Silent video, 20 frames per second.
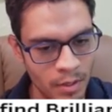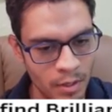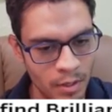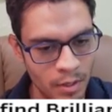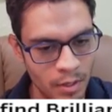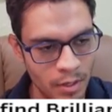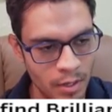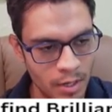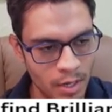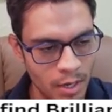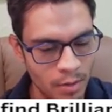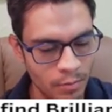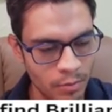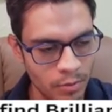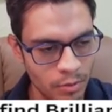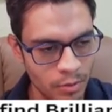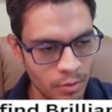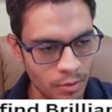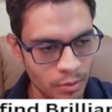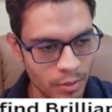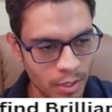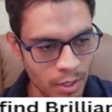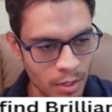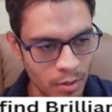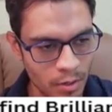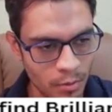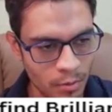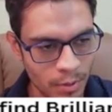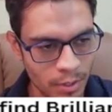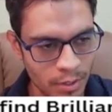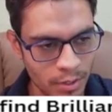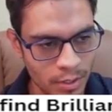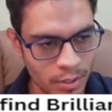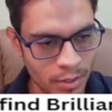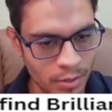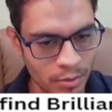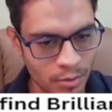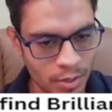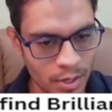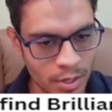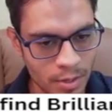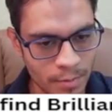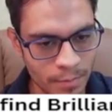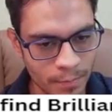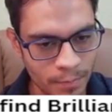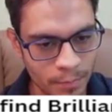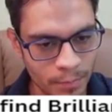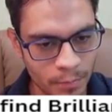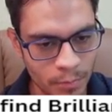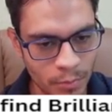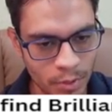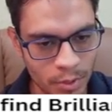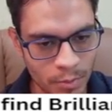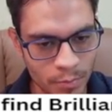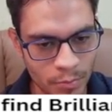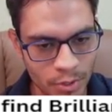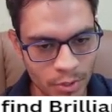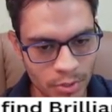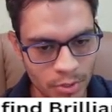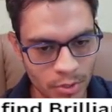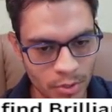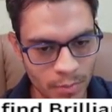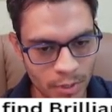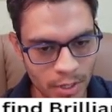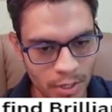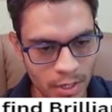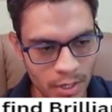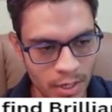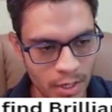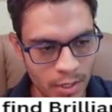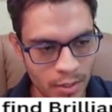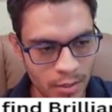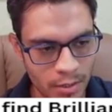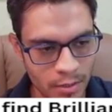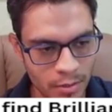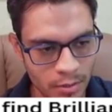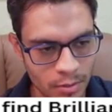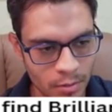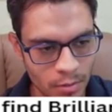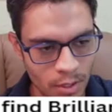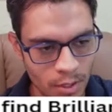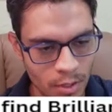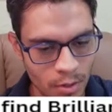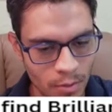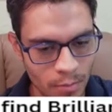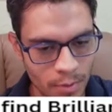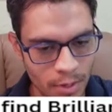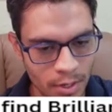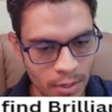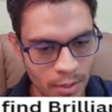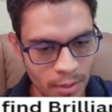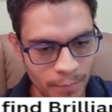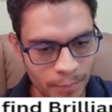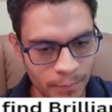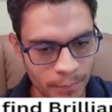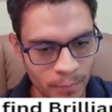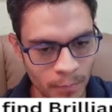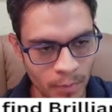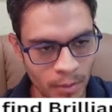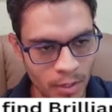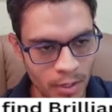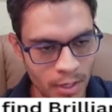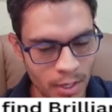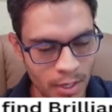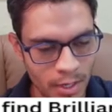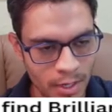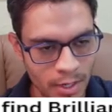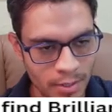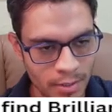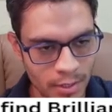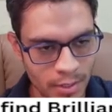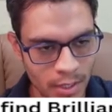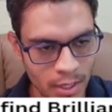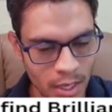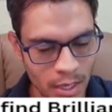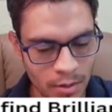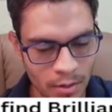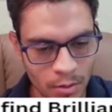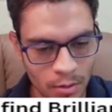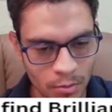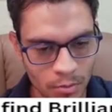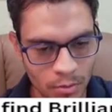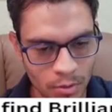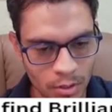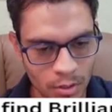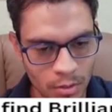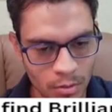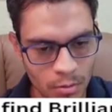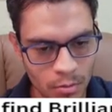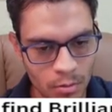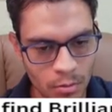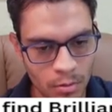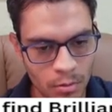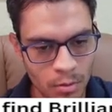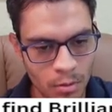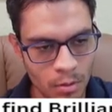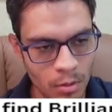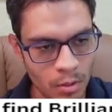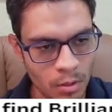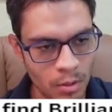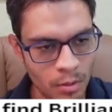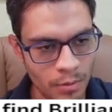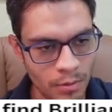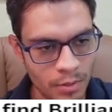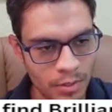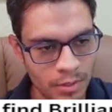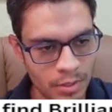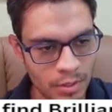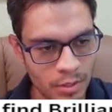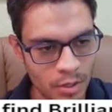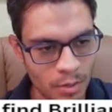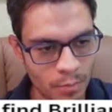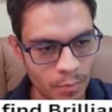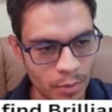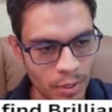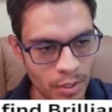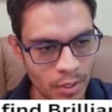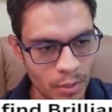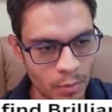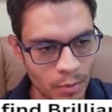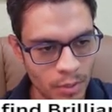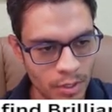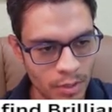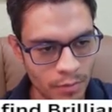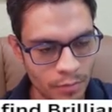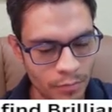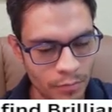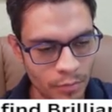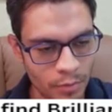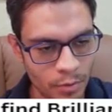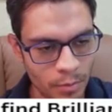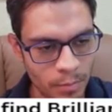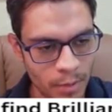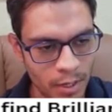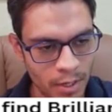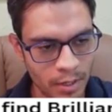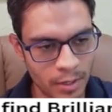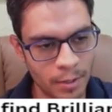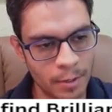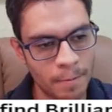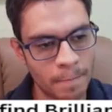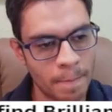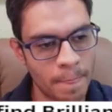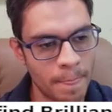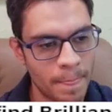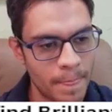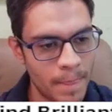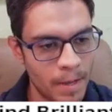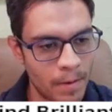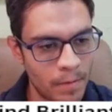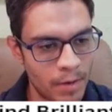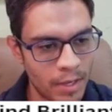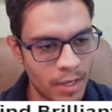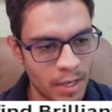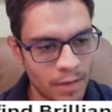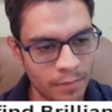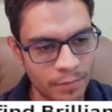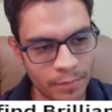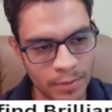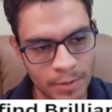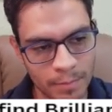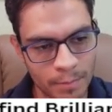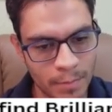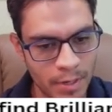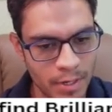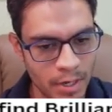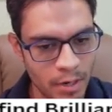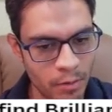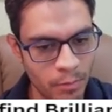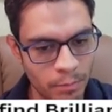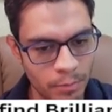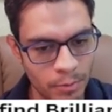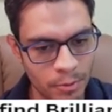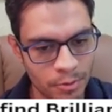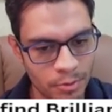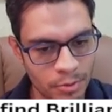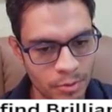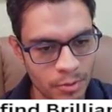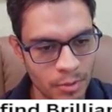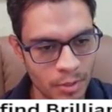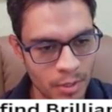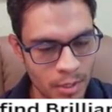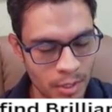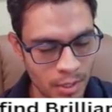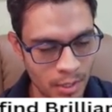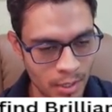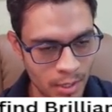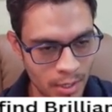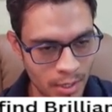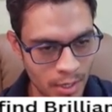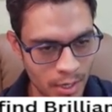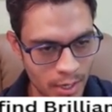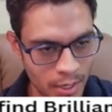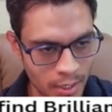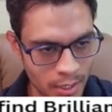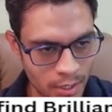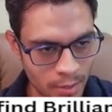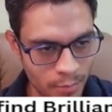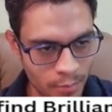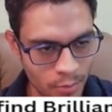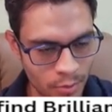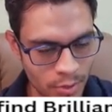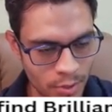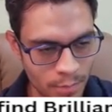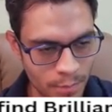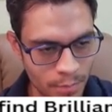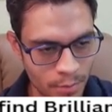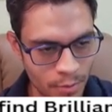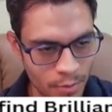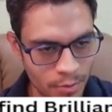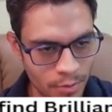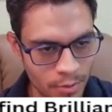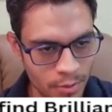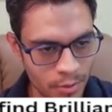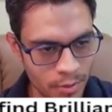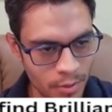Now they go with g3, putting pressure on my knight, so I go back. And as the game continues, this is completely winning for black. Now I have my outpost. I keep pushing pawns.